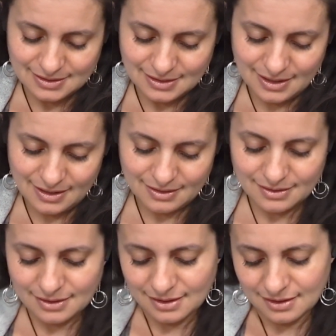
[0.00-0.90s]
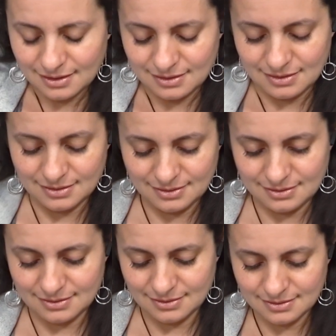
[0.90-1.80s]
yeah, they
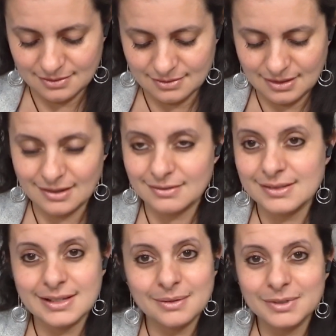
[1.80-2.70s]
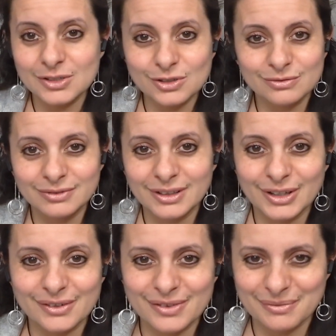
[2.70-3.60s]
have the same issue, a
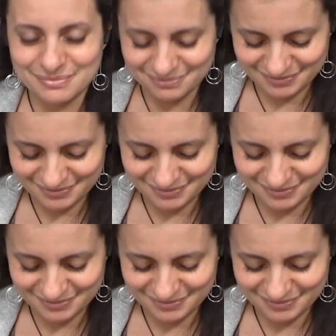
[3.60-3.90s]
lot of them.